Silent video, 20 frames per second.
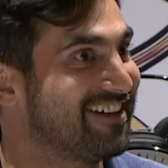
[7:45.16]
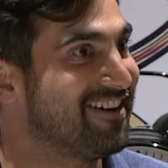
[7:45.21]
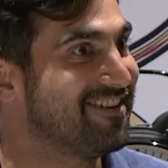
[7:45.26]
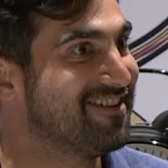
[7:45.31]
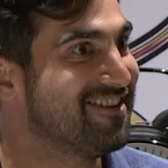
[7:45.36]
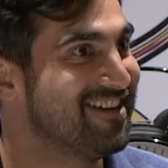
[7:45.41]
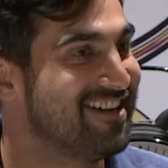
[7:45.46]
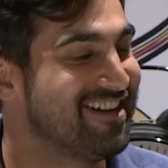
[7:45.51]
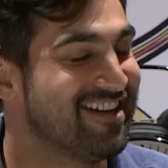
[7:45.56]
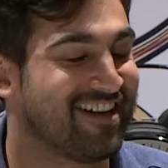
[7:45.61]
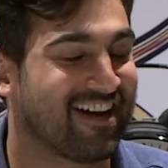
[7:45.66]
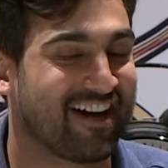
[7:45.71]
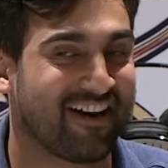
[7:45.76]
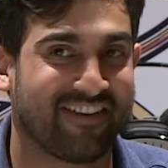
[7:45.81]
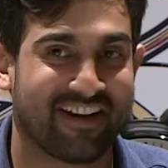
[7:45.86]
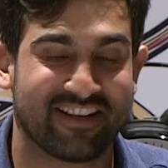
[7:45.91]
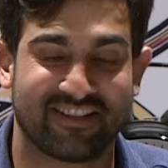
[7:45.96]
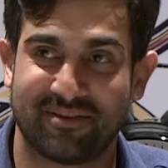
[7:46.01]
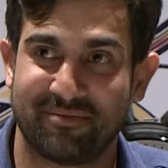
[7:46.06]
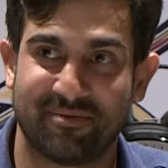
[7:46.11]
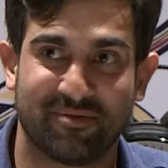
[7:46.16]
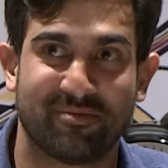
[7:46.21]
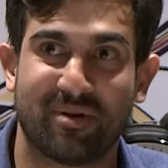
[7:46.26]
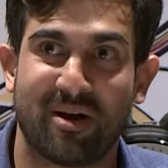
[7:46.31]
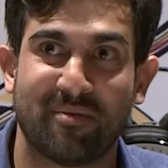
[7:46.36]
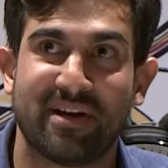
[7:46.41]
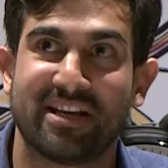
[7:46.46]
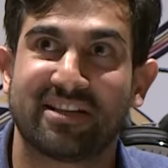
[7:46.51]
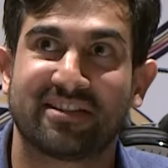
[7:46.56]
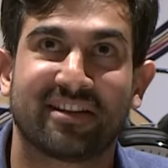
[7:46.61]
know. Yeah. I've had some of
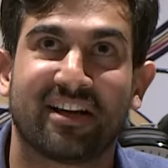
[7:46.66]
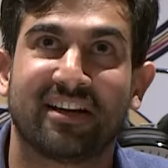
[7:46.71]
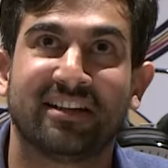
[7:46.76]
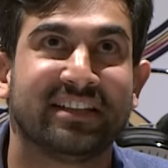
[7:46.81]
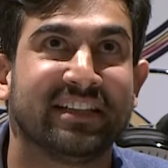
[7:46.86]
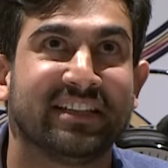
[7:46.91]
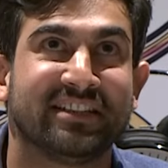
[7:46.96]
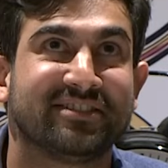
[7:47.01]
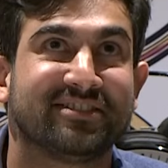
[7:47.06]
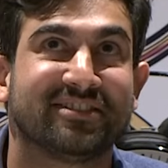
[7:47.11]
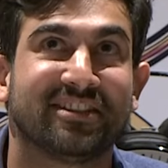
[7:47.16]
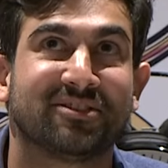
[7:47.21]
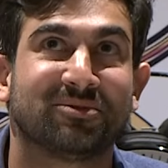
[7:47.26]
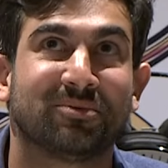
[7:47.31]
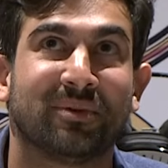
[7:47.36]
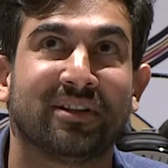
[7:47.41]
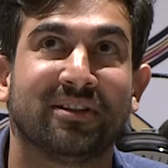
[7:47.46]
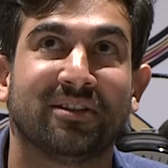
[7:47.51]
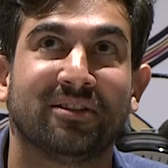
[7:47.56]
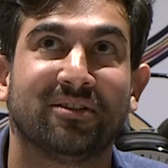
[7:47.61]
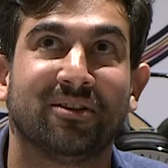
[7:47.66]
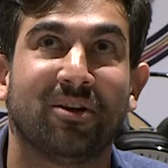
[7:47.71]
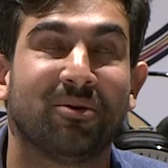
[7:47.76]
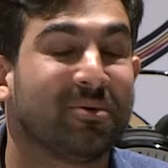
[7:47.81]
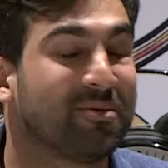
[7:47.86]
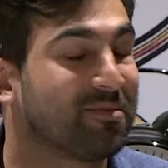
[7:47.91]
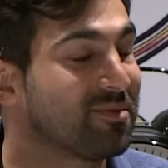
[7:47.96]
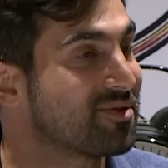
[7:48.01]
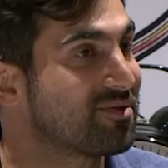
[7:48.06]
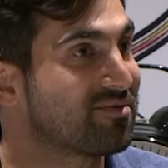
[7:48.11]
my best ideas just when no
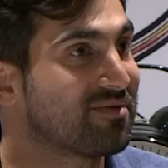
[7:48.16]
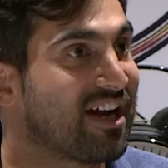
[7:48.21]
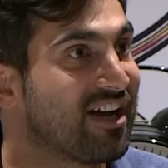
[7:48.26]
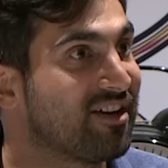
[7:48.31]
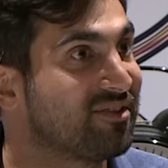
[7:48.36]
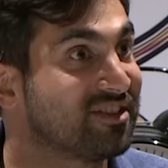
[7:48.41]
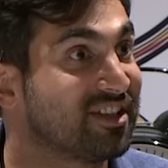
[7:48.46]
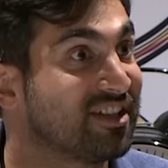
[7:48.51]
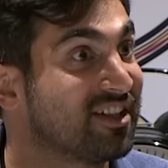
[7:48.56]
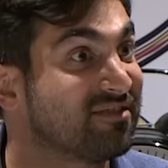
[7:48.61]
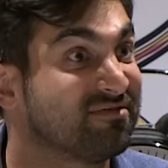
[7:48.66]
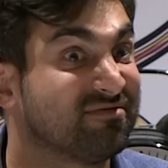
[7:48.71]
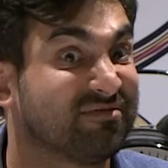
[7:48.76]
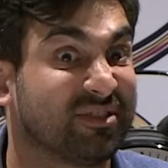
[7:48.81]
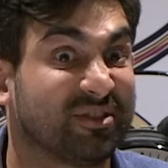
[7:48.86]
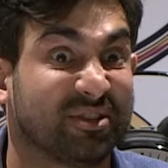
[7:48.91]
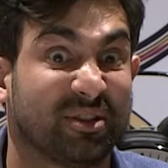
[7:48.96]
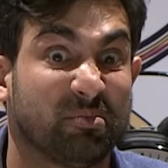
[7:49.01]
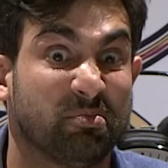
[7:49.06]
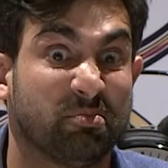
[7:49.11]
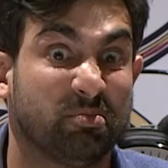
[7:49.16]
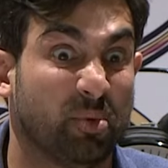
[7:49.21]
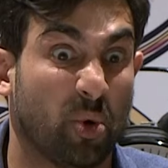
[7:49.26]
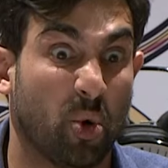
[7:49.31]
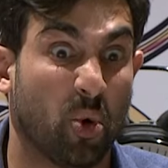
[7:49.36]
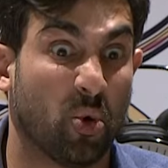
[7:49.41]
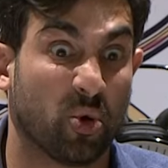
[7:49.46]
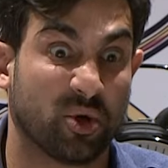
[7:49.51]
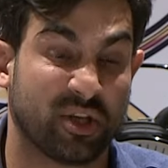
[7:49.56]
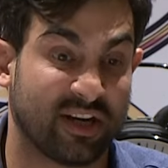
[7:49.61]
one was around and I'm
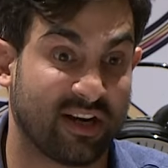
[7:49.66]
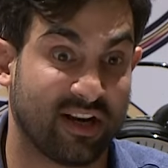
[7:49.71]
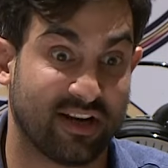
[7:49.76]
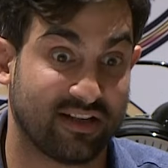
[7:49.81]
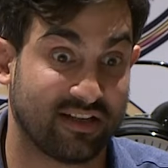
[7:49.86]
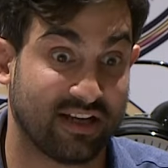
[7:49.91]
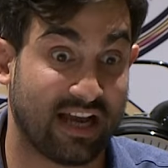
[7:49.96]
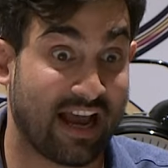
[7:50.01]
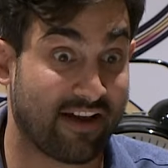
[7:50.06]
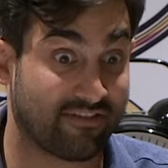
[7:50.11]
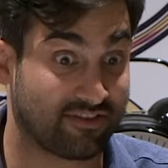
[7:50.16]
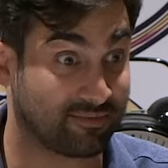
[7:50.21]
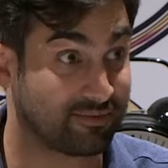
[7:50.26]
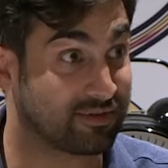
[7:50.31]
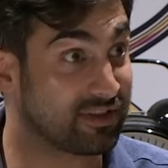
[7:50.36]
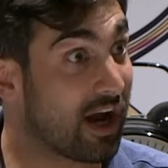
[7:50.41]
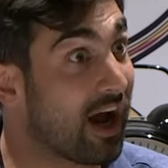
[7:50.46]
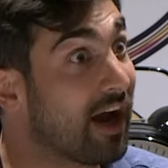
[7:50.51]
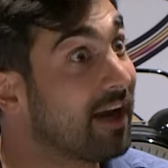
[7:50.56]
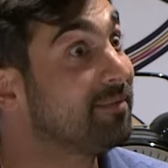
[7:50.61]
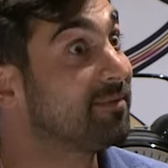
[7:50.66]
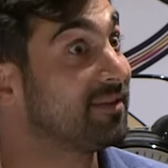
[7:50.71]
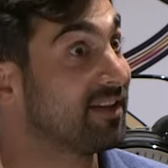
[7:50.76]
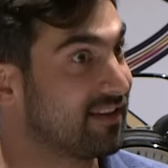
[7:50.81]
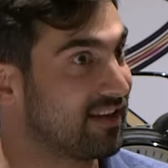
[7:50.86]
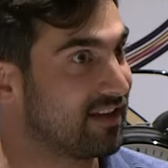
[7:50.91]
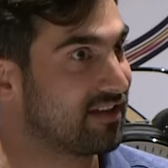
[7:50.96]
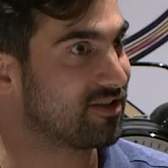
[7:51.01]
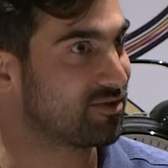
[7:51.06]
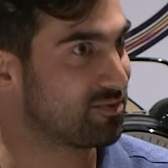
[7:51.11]
bored and I have some time to
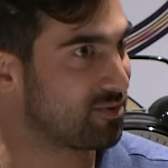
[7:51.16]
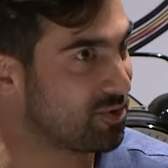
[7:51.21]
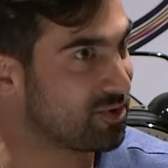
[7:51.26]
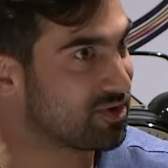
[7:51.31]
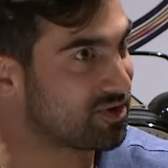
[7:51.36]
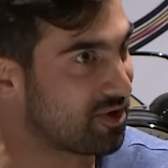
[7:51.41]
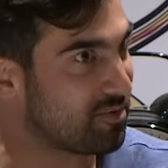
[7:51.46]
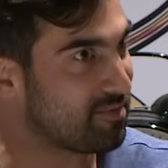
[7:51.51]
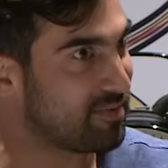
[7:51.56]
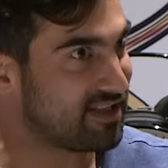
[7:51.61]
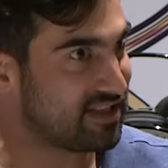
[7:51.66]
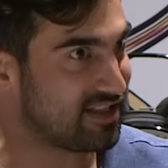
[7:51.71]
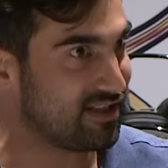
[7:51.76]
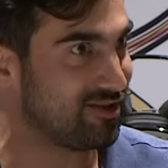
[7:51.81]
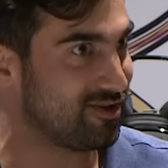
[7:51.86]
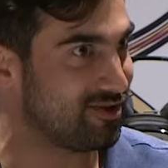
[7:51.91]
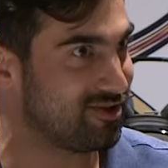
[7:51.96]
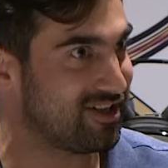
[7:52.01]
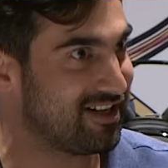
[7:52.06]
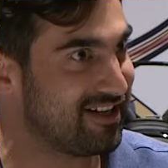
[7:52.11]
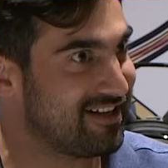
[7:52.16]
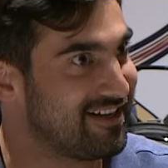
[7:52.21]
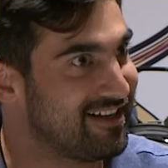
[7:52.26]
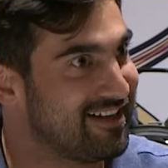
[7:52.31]
think, because we're always so busy usually.